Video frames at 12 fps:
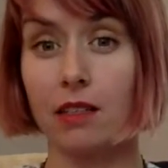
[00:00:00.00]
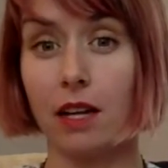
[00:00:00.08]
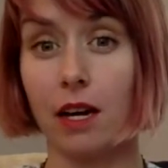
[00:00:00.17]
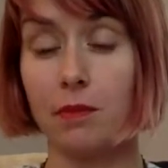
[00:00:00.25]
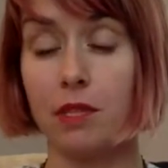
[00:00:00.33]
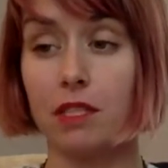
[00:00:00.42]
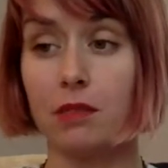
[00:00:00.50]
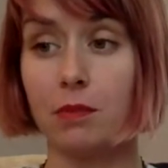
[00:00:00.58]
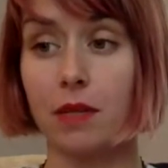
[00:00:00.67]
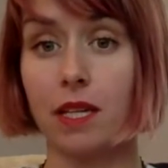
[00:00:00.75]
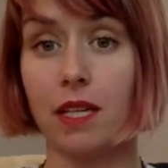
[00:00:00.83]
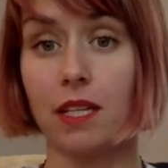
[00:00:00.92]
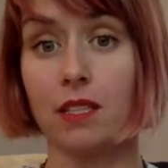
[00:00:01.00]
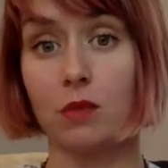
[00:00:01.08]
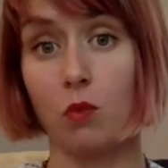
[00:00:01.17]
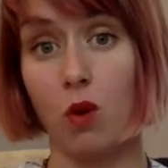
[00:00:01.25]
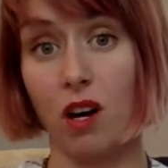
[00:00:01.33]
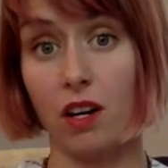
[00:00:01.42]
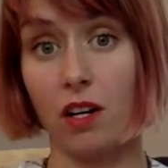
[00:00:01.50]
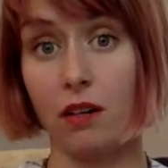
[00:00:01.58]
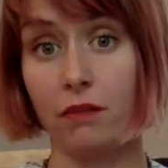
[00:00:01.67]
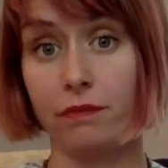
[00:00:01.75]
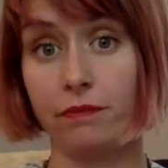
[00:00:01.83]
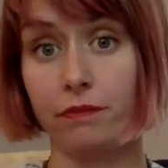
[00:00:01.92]
up to speed is
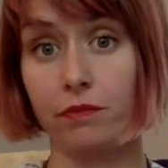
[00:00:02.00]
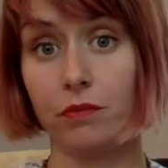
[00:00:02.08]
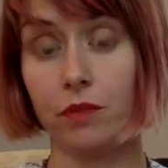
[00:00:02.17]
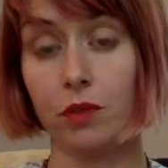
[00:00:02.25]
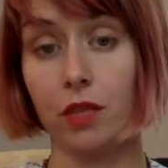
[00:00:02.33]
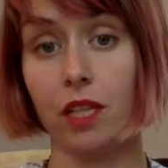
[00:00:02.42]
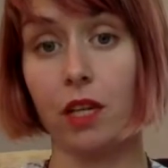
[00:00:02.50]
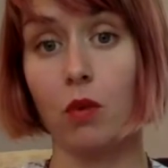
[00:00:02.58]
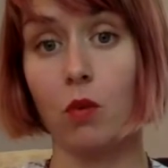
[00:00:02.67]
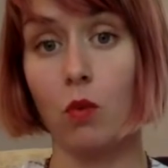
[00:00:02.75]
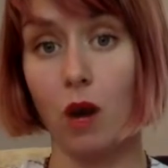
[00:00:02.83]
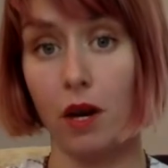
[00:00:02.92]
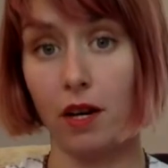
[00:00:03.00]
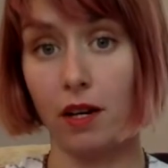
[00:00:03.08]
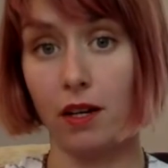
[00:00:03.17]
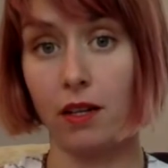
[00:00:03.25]
water, drinking water.